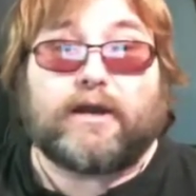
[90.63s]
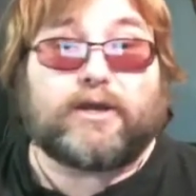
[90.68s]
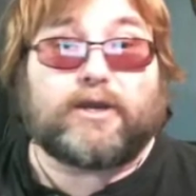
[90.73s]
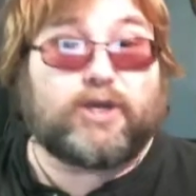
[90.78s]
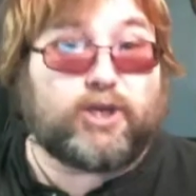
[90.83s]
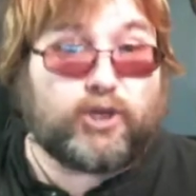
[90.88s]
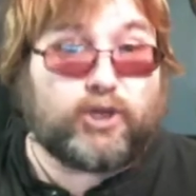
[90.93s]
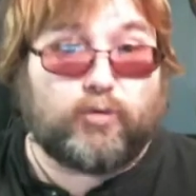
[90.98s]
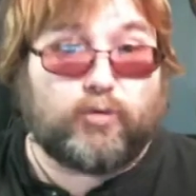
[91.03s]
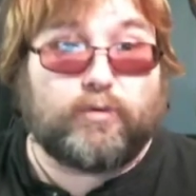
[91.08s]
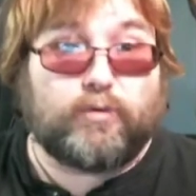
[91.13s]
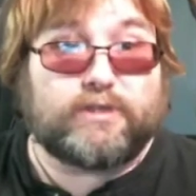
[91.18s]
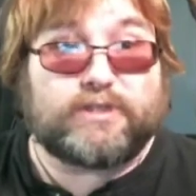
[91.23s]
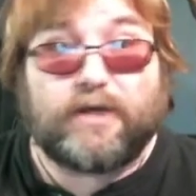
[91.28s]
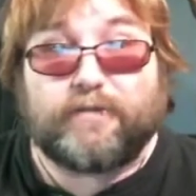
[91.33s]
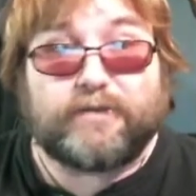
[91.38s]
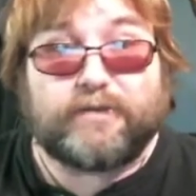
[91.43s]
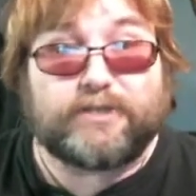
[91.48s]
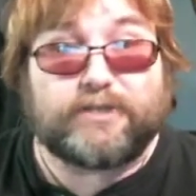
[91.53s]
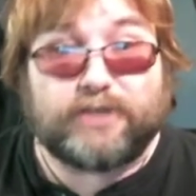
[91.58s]
Q was
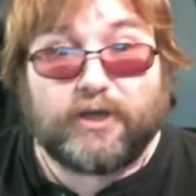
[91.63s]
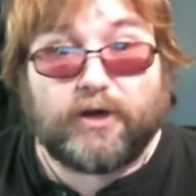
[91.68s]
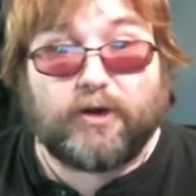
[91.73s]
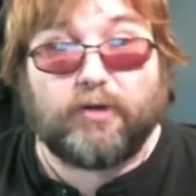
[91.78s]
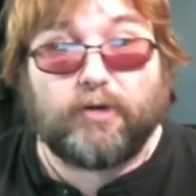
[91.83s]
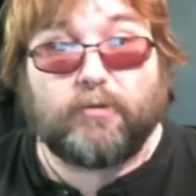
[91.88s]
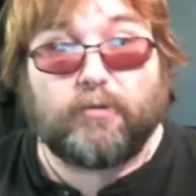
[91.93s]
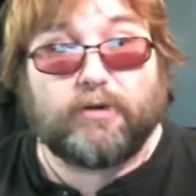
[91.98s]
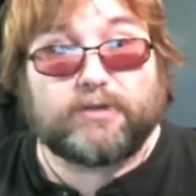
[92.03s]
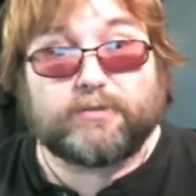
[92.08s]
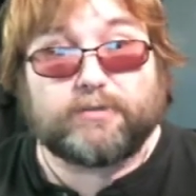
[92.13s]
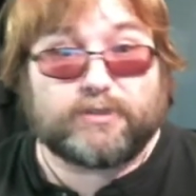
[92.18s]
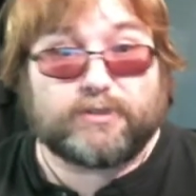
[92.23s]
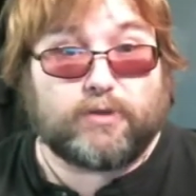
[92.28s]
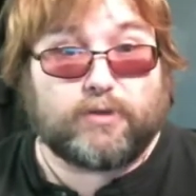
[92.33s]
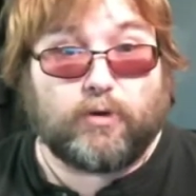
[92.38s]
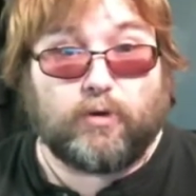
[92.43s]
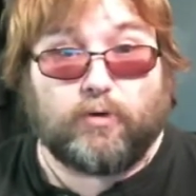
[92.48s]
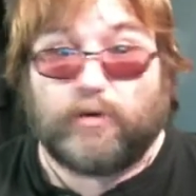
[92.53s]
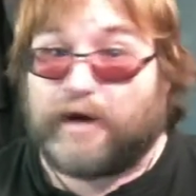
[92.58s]
on the show, which was
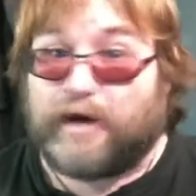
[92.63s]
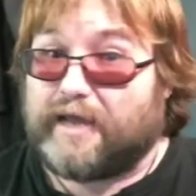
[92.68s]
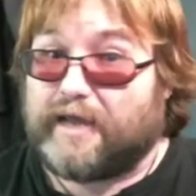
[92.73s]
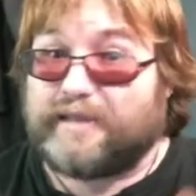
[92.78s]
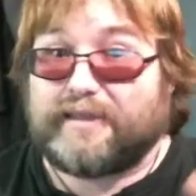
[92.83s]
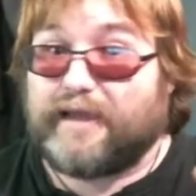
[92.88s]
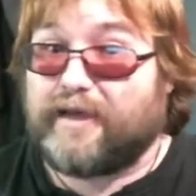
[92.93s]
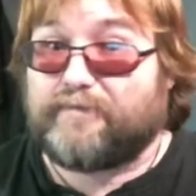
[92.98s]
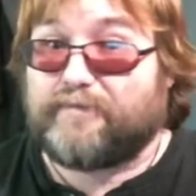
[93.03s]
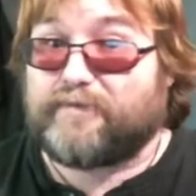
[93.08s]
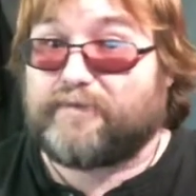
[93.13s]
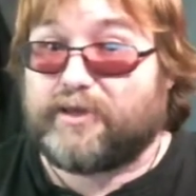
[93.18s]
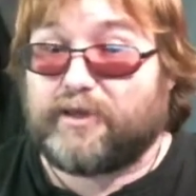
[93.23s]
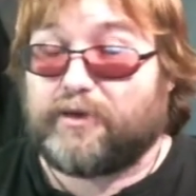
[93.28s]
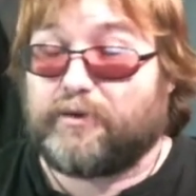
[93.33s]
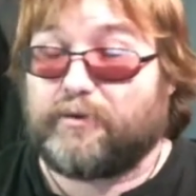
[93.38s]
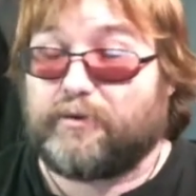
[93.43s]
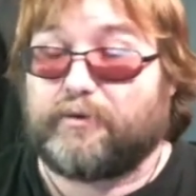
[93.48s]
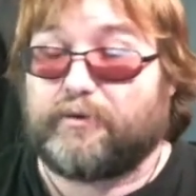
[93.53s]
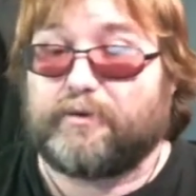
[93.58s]
cool. I love
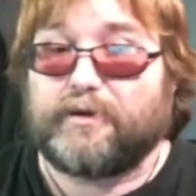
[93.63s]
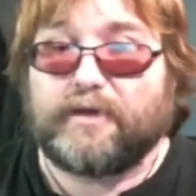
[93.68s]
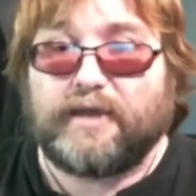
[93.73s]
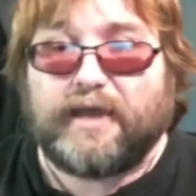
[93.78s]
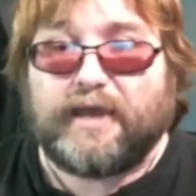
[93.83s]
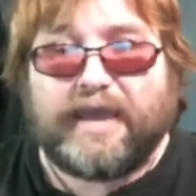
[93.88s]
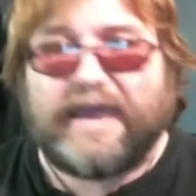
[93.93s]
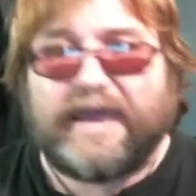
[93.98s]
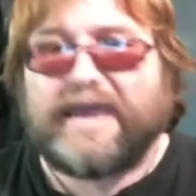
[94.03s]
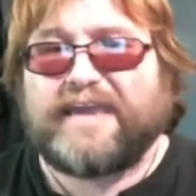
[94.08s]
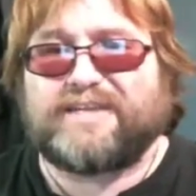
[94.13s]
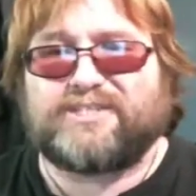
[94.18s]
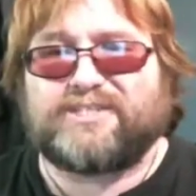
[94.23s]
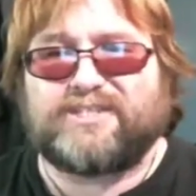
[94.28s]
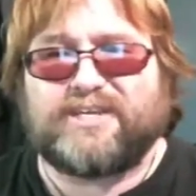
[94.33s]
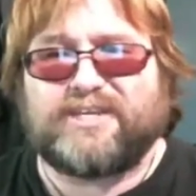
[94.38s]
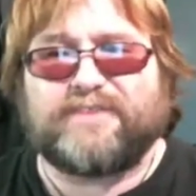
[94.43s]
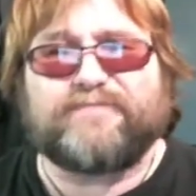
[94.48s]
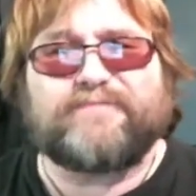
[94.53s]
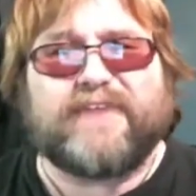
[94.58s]
Q, and
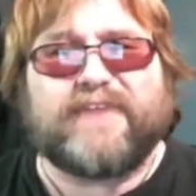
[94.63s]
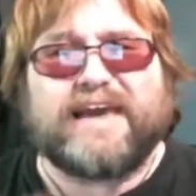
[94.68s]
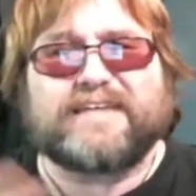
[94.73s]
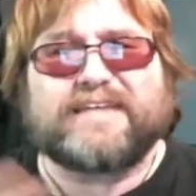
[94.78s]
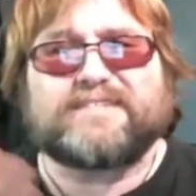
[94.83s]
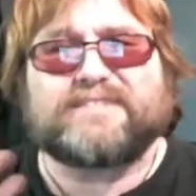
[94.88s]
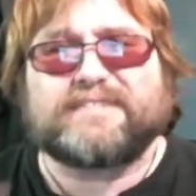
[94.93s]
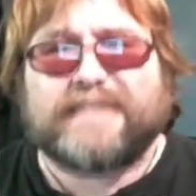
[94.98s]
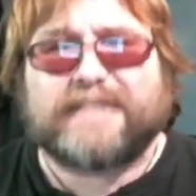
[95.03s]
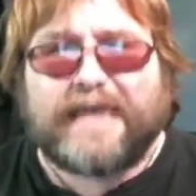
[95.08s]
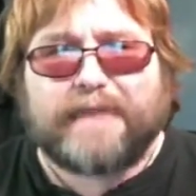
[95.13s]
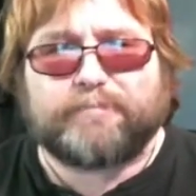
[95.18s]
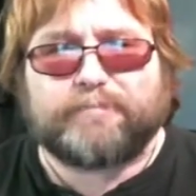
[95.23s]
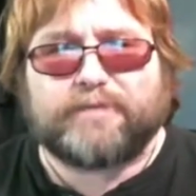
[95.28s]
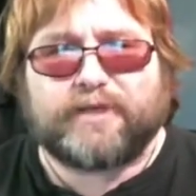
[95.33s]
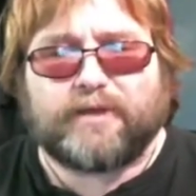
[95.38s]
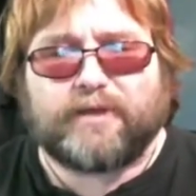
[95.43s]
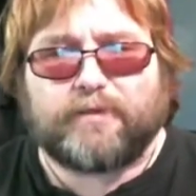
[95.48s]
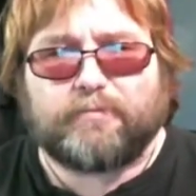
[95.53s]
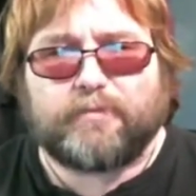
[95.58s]
she in fact slapped
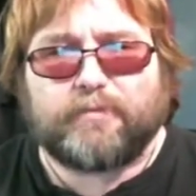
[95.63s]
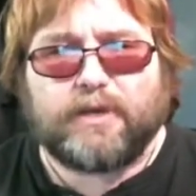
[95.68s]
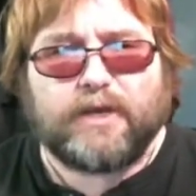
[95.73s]
him.